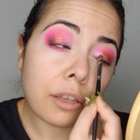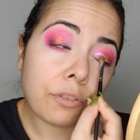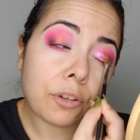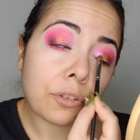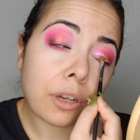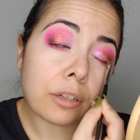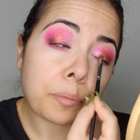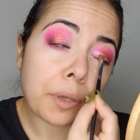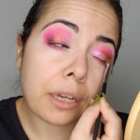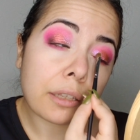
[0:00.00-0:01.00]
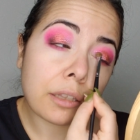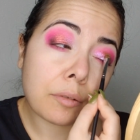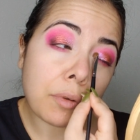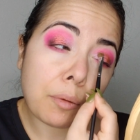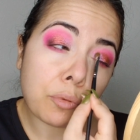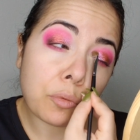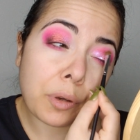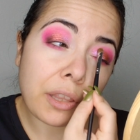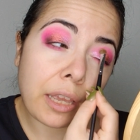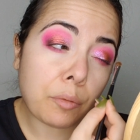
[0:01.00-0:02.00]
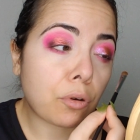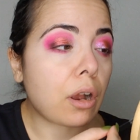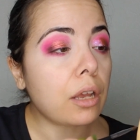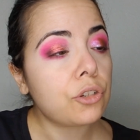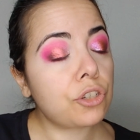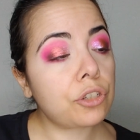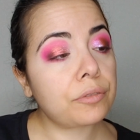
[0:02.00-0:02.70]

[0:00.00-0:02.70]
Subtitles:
if you're trying to pick them up with a brush.